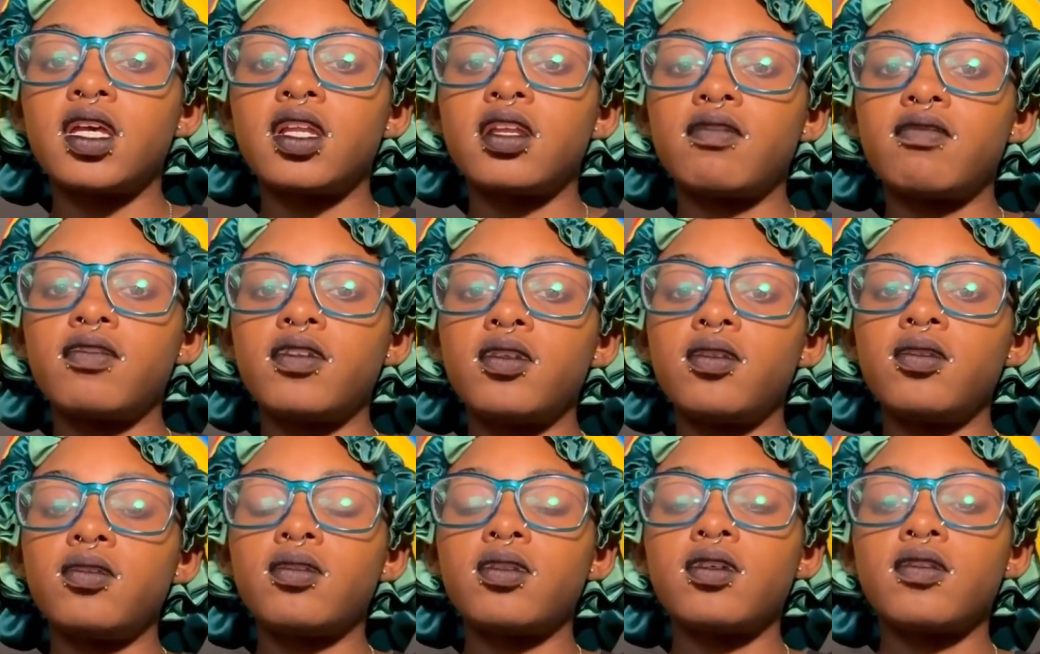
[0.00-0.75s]
and if
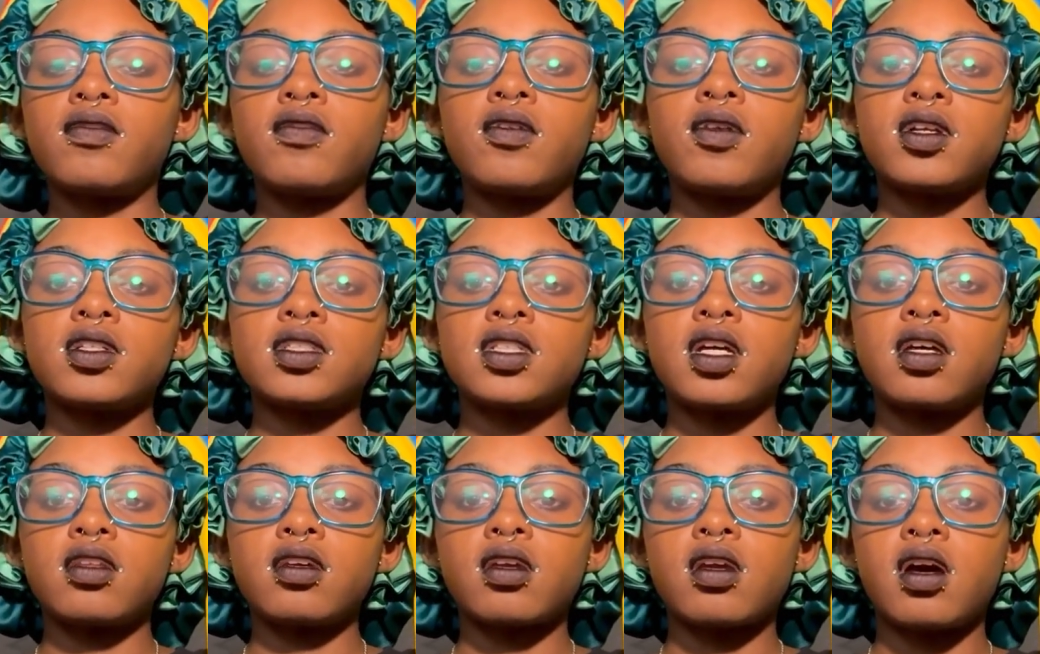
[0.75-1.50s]
you look forward to
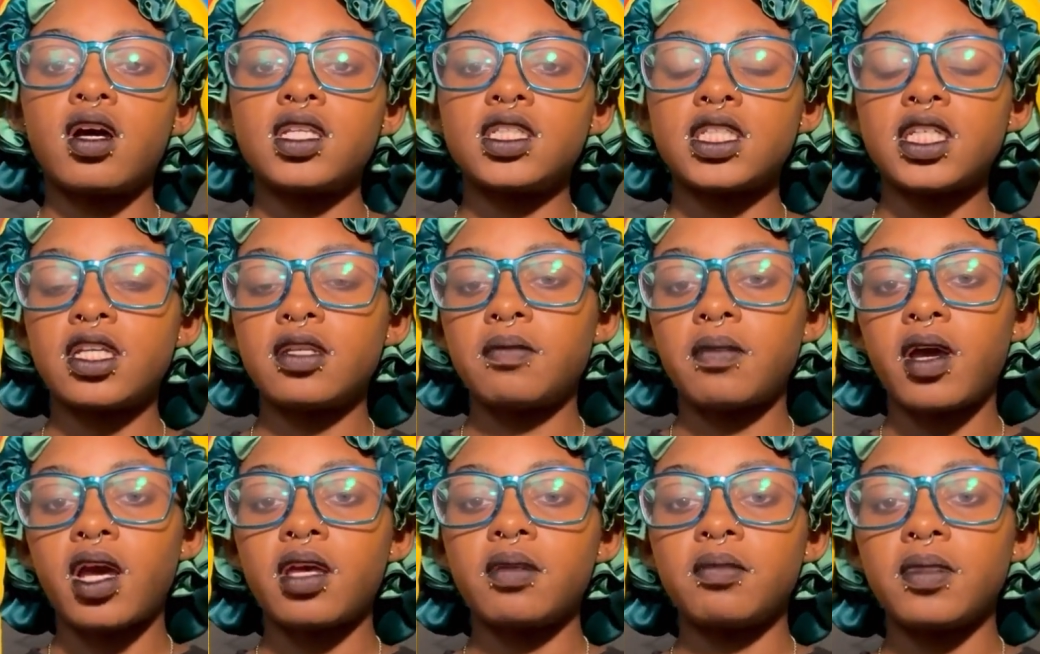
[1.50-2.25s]
other content
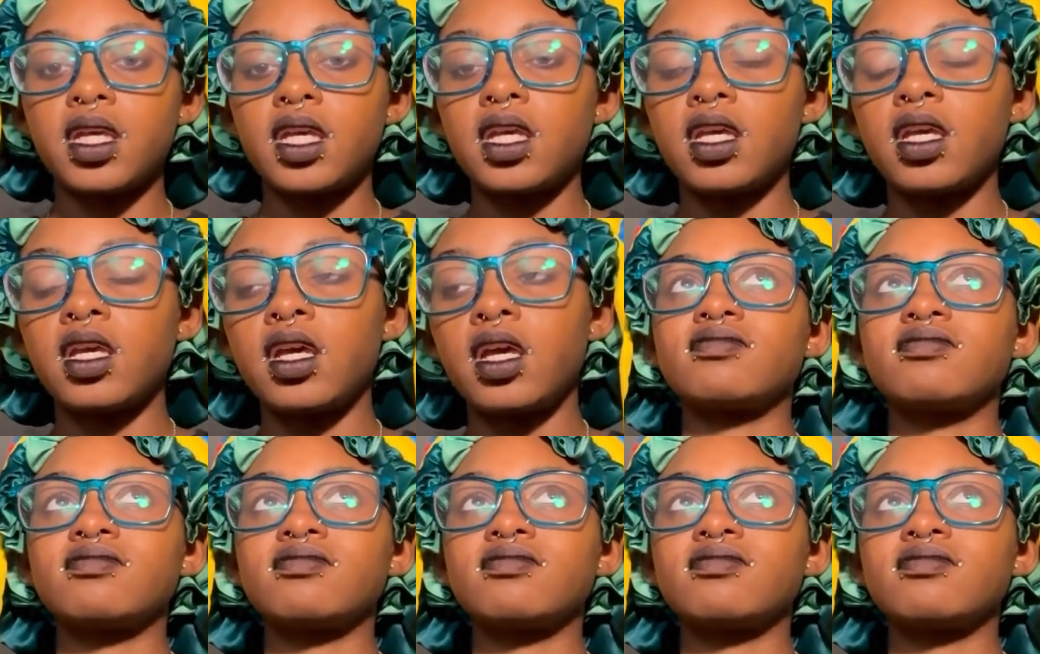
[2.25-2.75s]
by me